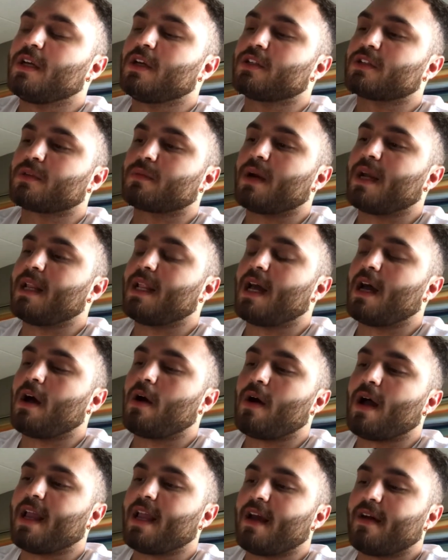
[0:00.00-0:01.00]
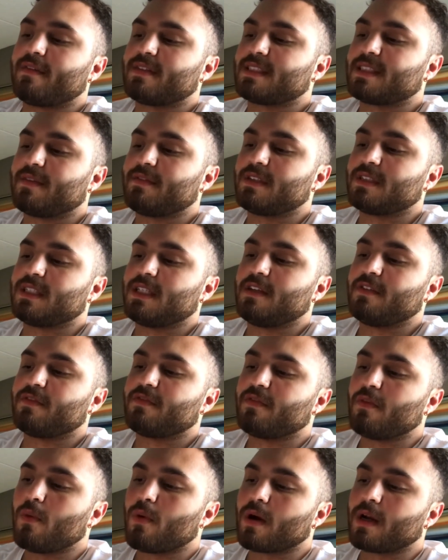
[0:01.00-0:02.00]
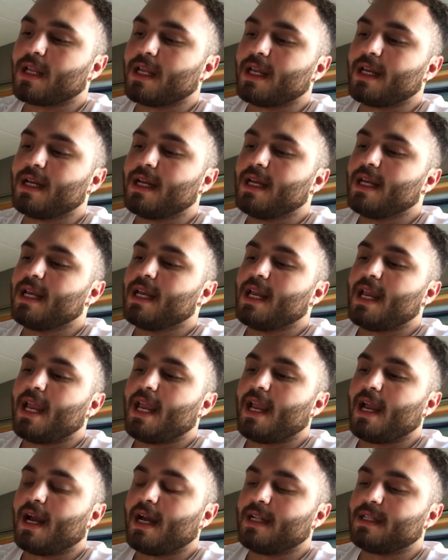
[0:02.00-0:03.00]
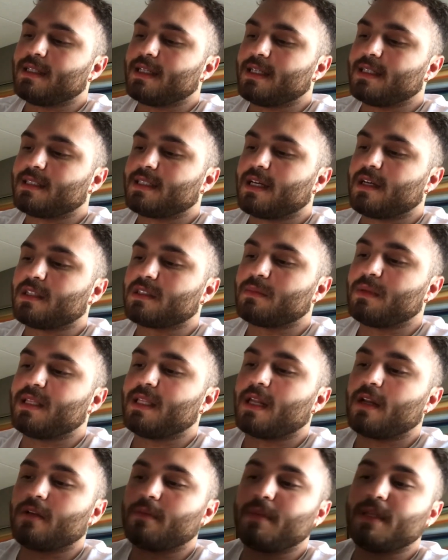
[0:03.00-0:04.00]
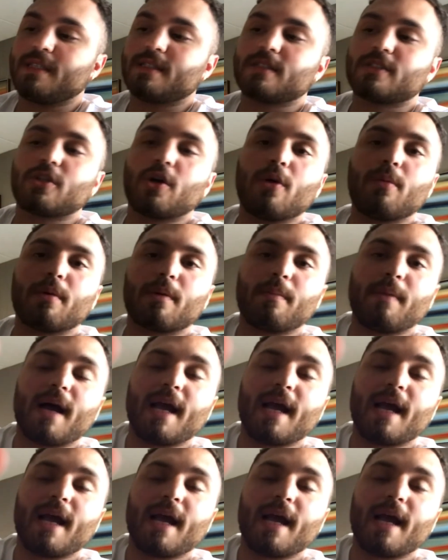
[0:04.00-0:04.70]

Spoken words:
So right now I have 1740, and it tells me that I'll be sober by